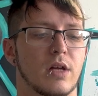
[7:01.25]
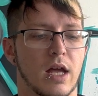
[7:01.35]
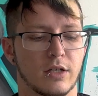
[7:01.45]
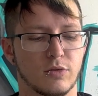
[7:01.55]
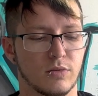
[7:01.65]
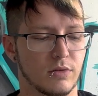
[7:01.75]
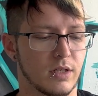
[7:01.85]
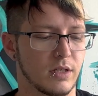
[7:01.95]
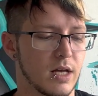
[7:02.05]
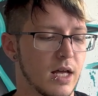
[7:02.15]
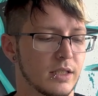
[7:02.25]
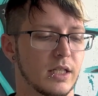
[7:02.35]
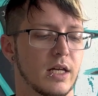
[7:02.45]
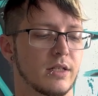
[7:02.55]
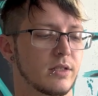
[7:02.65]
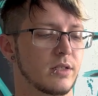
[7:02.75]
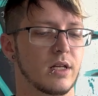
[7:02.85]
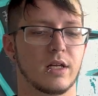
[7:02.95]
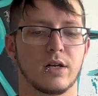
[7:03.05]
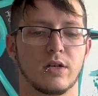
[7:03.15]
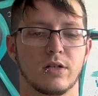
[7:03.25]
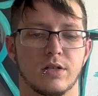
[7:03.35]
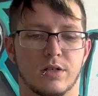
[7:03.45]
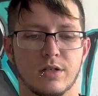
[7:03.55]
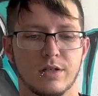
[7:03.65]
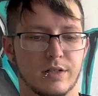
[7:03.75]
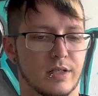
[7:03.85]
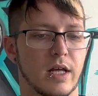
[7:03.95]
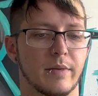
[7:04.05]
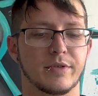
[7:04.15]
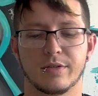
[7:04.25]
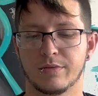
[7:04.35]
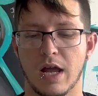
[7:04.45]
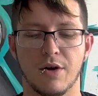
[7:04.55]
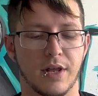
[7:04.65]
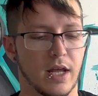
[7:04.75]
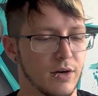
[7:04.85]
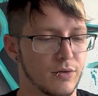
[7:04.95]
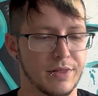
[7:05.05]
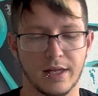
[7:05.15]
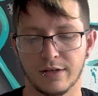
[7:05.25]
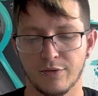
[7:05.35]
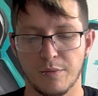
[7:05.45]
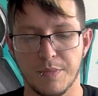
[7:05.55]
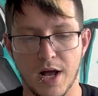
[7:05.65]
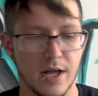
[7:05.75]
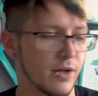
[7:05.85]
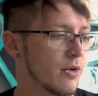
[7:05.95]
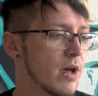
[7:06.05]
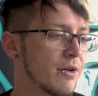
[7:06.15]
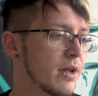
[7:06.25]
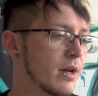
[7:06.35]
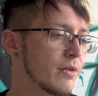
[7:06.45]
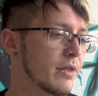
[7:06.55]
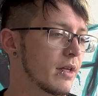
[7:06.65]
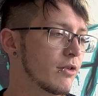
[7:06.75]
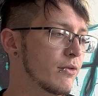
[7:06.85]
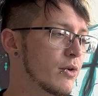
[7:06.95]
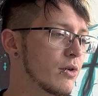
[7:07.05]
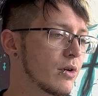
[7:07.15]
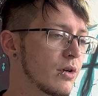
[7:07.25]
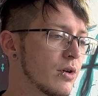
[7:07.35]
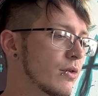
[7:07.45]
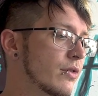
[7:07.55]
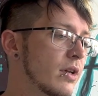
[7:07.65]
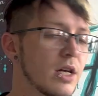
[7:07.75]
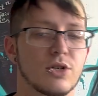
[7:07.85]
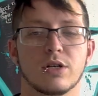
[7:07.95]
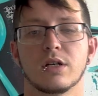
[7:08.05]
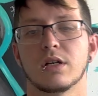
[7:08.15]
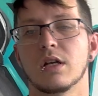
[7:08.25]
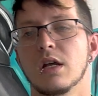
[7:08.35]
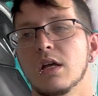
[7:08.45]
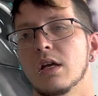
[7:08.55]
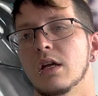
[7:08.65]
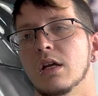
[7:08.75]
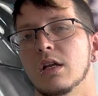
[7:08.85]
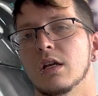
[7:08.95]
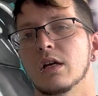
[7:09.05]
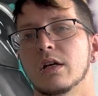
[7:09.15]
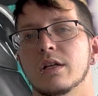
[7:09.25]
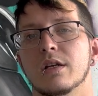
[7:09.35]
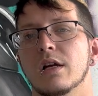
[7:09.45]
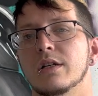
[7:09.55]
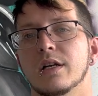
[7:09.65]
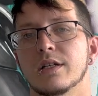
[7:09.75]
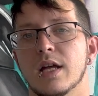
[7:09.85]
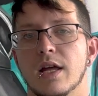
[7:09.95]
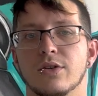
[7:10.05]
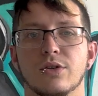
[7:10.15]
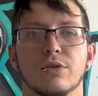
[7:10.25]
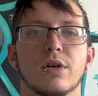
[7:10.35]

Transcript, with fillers: actual guidelines that the steps, how to handle things for bio, how to handle things for your, your station, and uh, conducting a tattoo.